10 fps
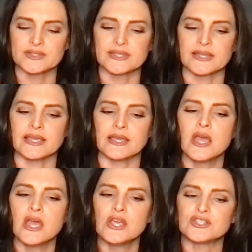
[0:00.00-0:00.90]
City.
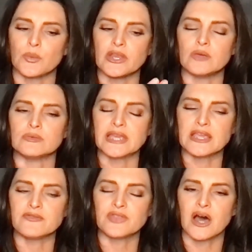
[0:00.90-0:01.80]
So when you
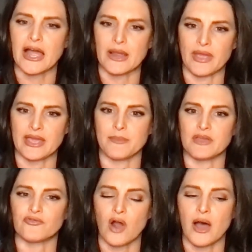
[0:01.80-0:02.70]
leave the highway
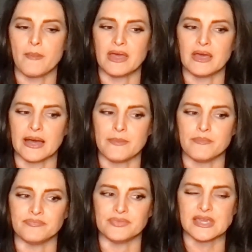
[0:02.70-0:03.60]
coming from
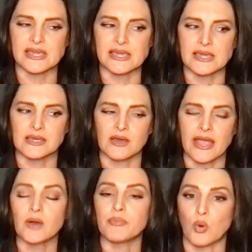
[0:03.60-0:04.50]
the
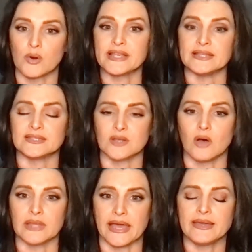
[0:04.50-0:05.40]
airport in
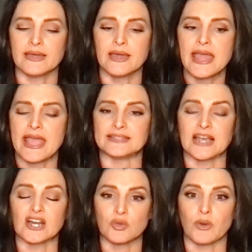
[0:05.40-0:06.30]
Salt Lake, It's
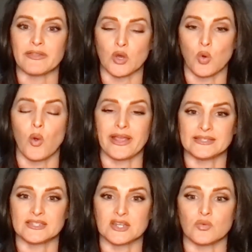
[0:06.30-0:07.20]
actually one of the
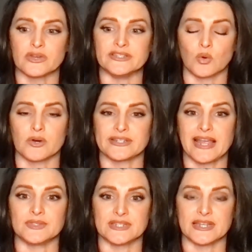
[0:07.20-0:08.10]
quickest resort
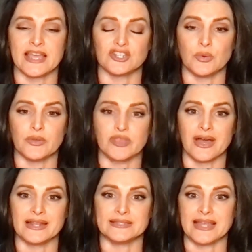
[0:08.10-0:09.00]
towns to get to in the
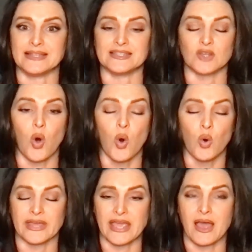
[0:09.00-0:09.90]
United States. It's
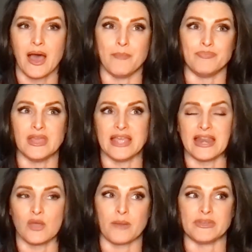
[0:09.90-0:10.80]
only
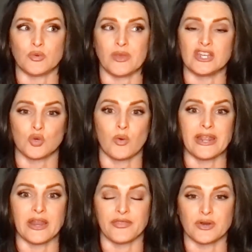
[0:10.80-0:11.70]
anywhere between a
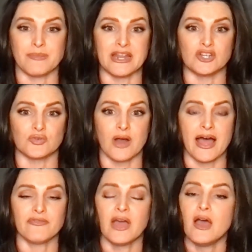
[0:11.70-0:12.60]
20 to 30-minute
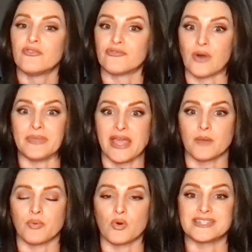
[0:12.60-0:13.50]
drive from the
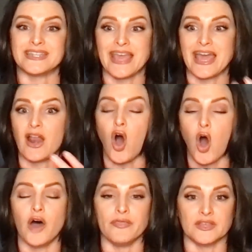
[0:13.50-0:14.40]
airport to get
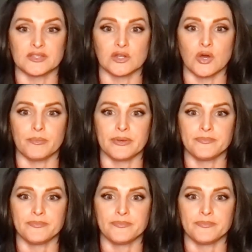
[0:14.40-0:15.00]
on the slope.